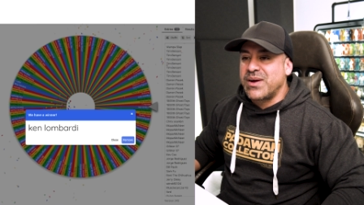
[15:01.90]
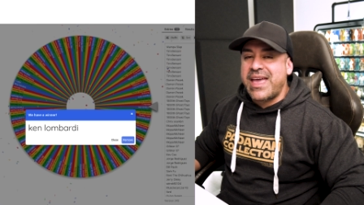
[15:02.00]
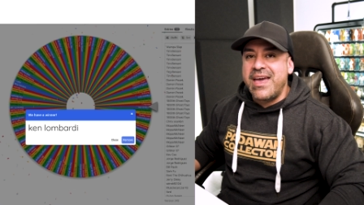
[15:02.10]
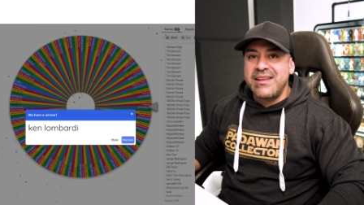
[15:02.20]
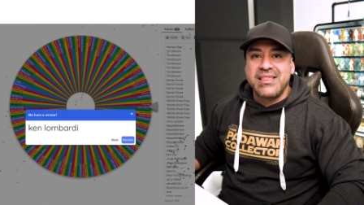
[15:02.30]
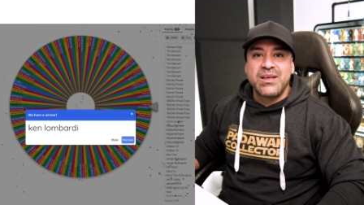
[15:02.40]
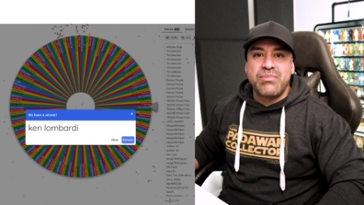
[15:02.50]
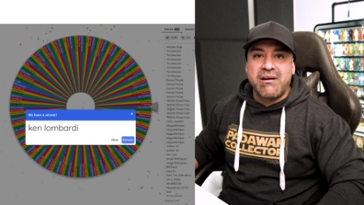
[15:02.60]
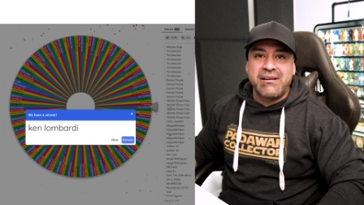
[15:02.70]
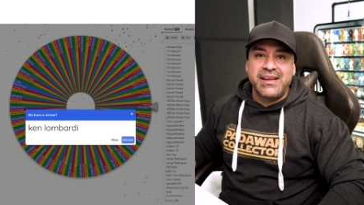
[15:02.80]
Ken
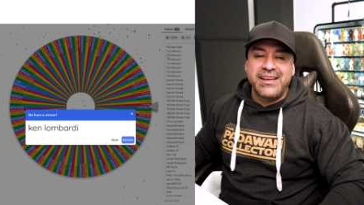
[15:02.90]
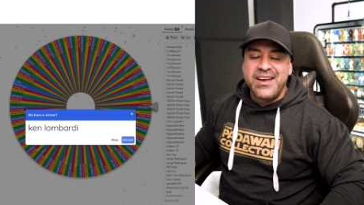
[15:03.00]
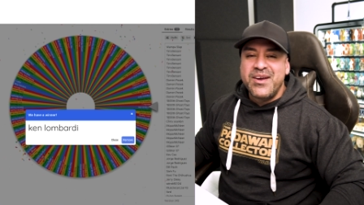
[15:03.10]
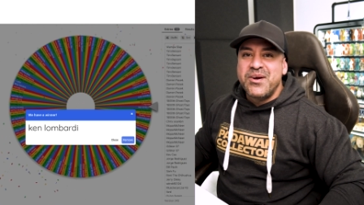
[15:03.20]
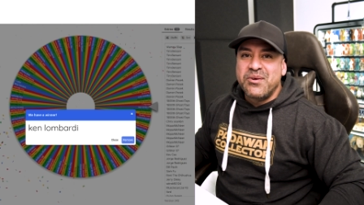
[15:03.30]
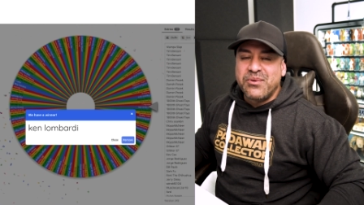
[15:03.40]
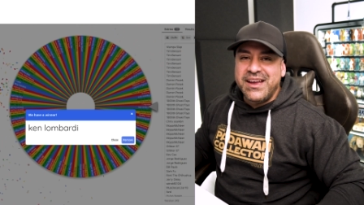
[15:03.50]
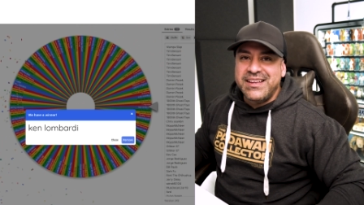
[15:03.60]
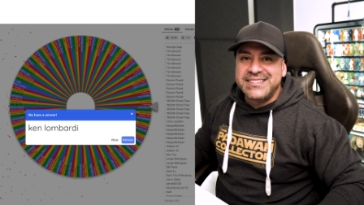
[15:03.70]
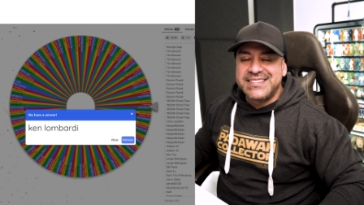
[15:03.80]
Lombardi
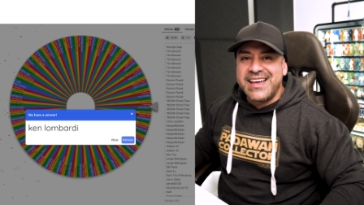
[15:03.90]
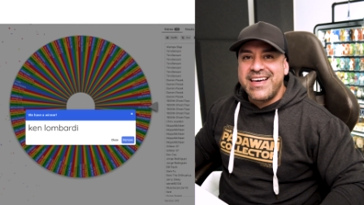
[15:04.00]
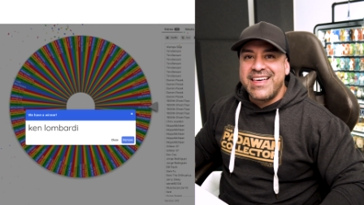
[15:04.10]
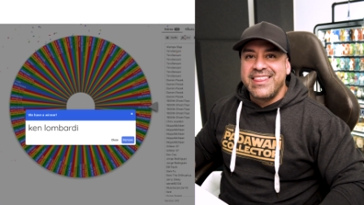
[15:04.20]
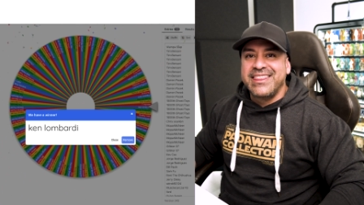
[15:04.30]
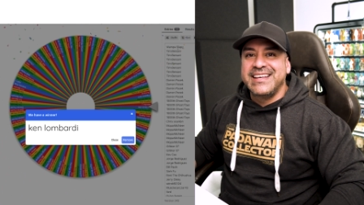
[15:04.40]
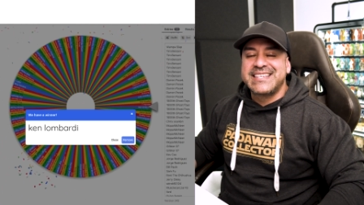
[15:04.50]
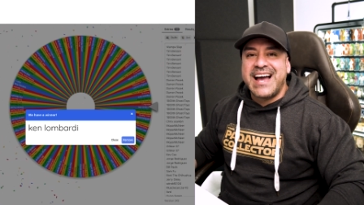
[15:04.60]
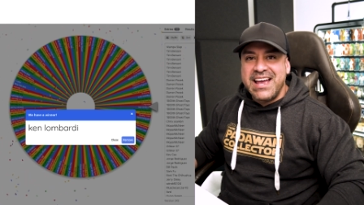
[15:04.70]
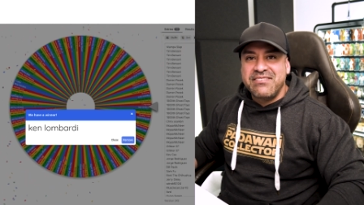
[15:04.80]
wins the
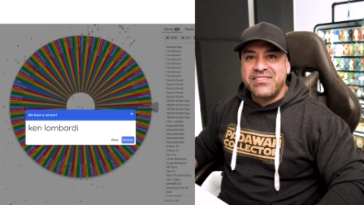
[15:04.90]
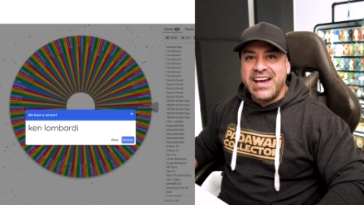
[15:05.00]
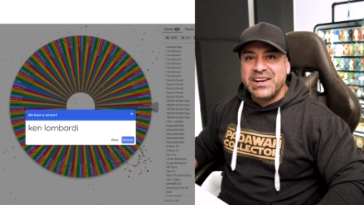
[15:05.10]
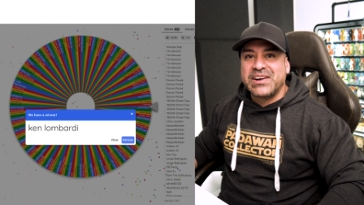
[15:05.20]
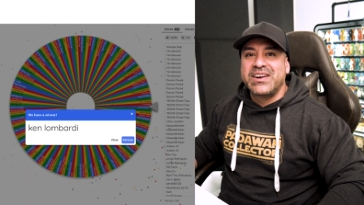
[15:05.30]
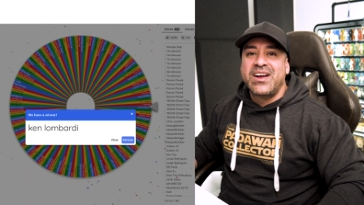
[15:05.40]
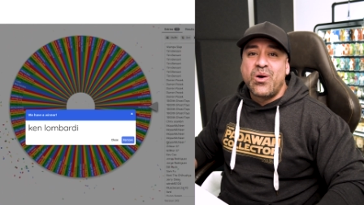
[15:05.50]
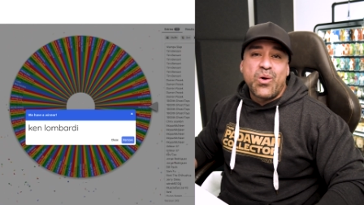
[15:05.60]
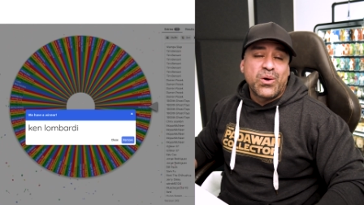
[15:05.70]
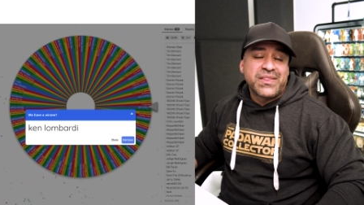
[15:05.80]
TIE Fighter
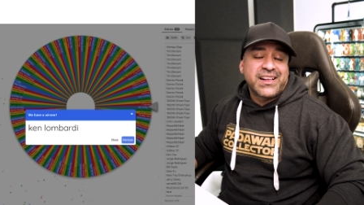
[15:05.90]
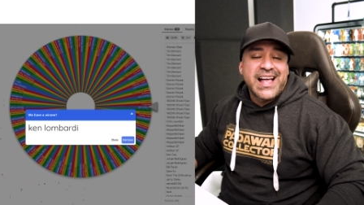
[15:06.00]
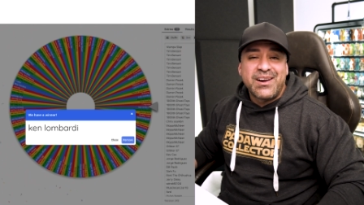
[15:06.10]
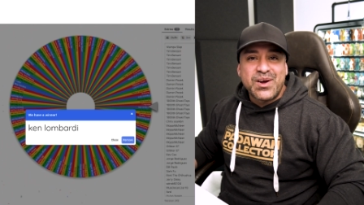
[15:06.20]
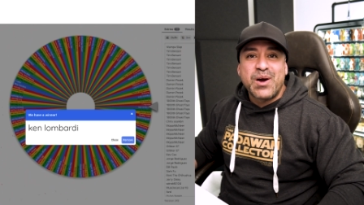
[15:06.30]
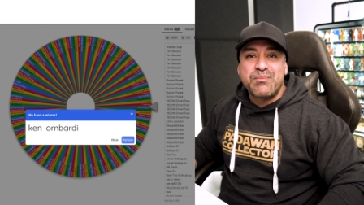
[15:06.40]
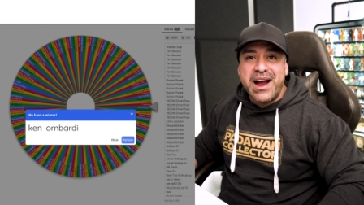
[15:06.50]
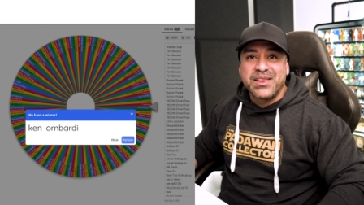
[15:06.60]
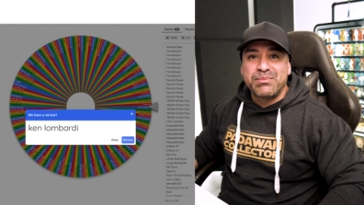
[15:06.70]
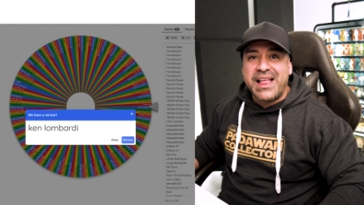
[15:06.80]
or the Cloud Car
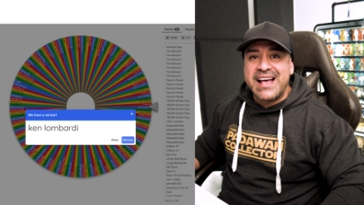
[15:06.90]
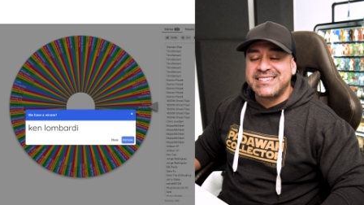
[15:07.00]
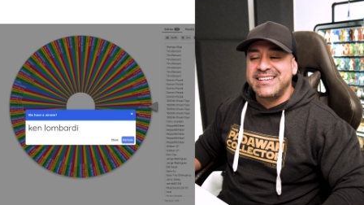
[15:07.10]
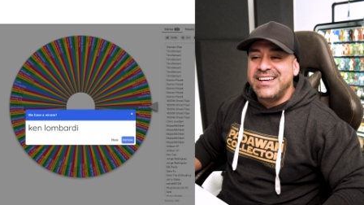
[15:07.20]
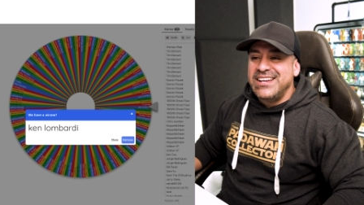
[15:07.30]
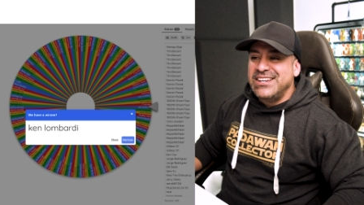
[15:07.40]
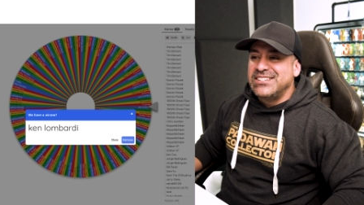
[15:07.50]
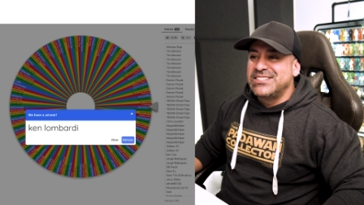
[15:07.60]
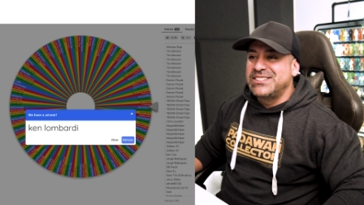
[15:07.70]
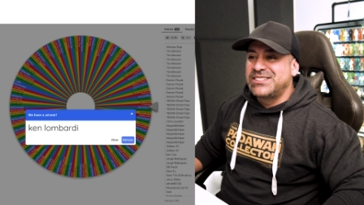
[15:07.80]
Pilot Blasted.
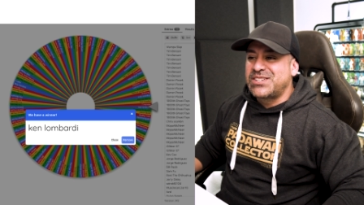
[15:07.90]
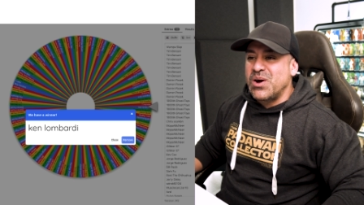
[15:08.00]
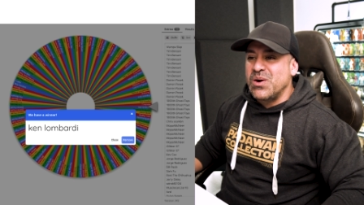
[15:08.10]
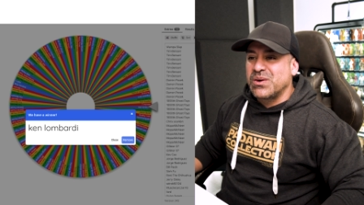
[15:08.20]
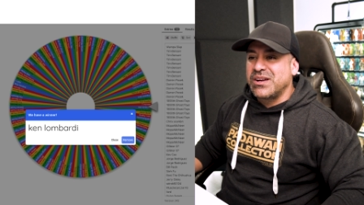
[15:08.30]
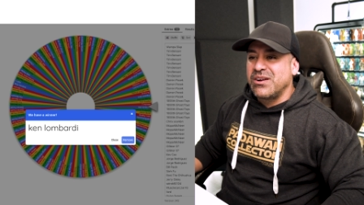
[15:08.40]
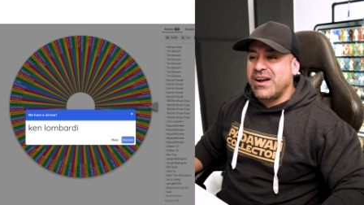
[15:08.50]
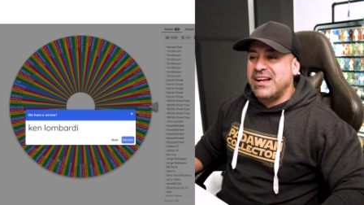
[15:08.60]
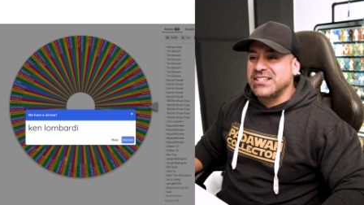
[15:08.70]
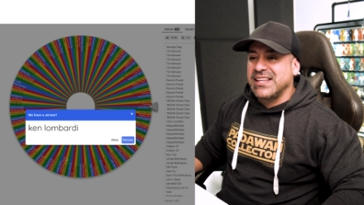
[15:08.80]
So
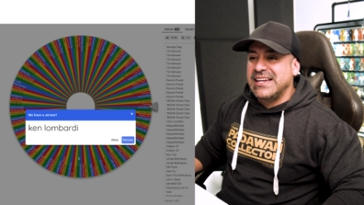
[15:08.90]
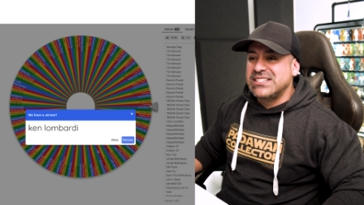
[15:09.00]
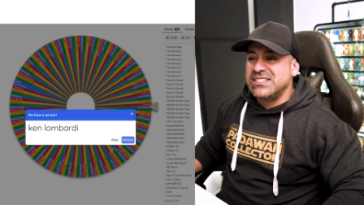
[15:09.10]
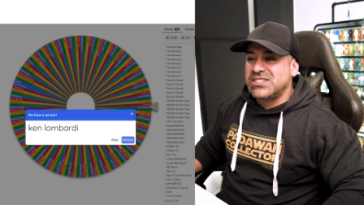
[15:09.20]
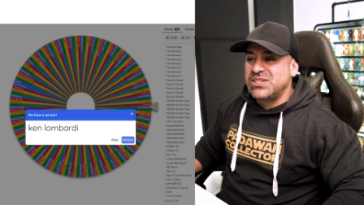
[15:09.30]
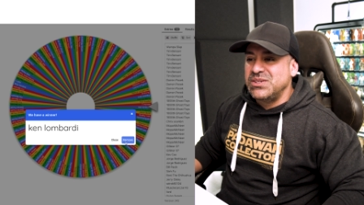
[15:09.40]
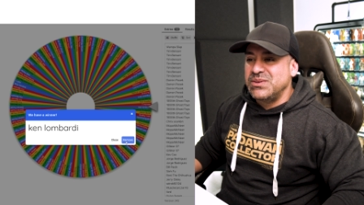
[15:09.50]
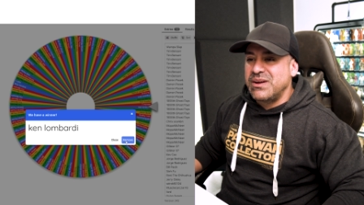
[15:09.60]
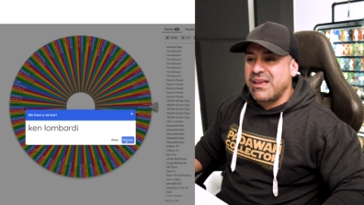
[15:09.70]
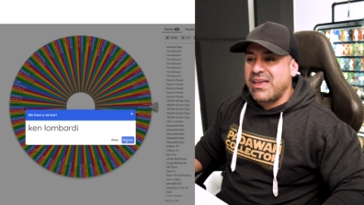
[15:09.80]
congratulations
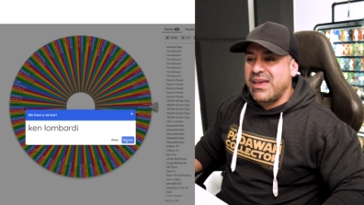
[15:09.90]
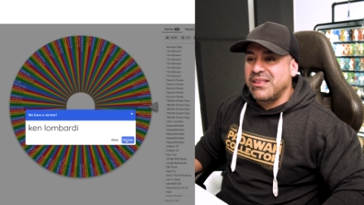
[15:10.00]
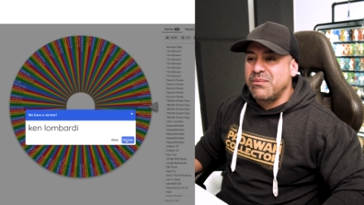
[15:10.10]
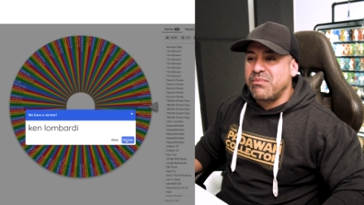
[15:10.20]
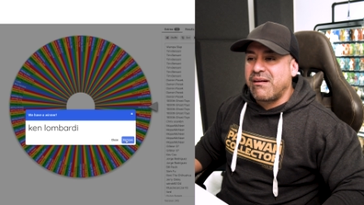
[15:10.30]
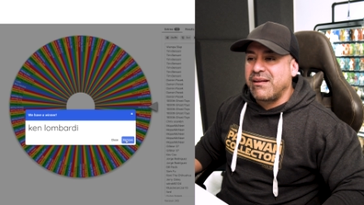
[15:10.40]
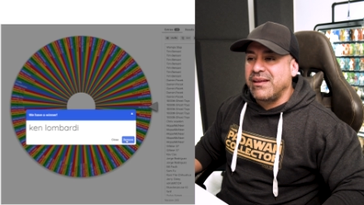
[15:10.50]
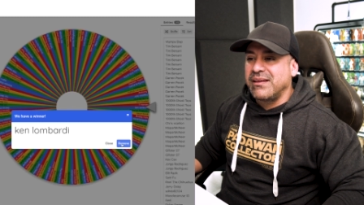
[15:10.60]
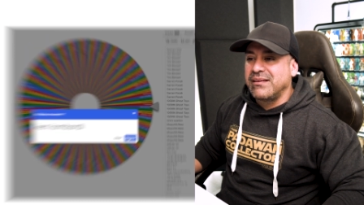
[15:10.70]
to Ken Lombardi.